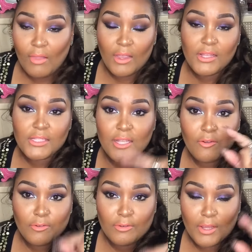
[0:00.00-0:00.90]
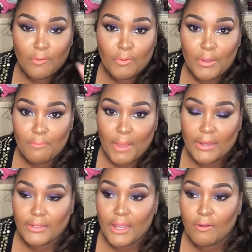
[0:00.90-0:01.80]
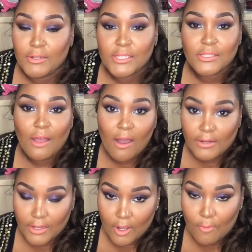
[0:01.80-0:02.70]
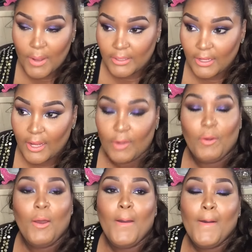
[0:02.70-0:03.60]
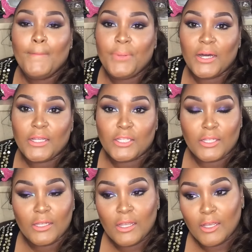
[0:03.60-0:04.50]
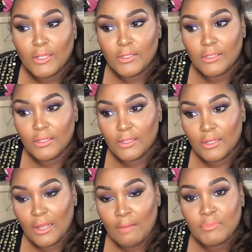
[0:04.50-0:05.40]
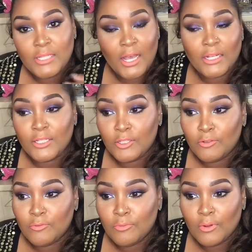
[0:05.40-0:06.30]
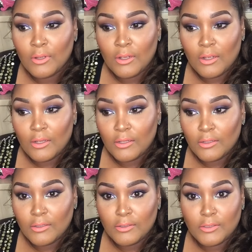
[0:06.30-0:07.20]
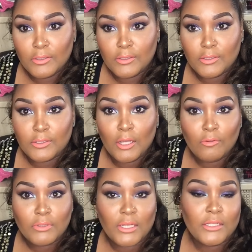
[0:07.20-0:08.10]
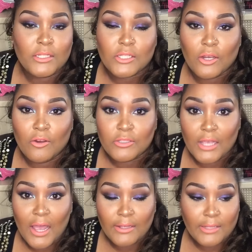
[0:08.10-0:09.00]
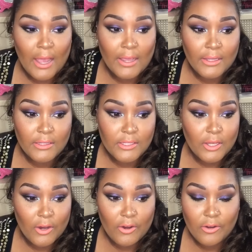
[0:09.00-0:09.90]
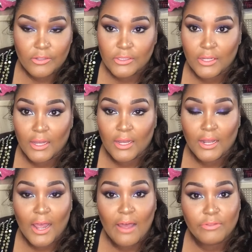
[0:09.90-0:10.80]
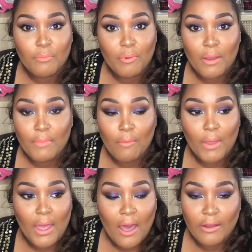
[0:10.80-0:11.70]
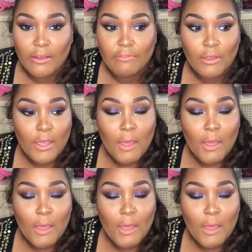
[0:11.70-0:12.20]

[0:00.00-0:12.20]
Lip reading: And so it went back down. And it's starting to go back down. But I'm telling you, don't get discouraged. I get discouraged, and I have to pray my way out of it.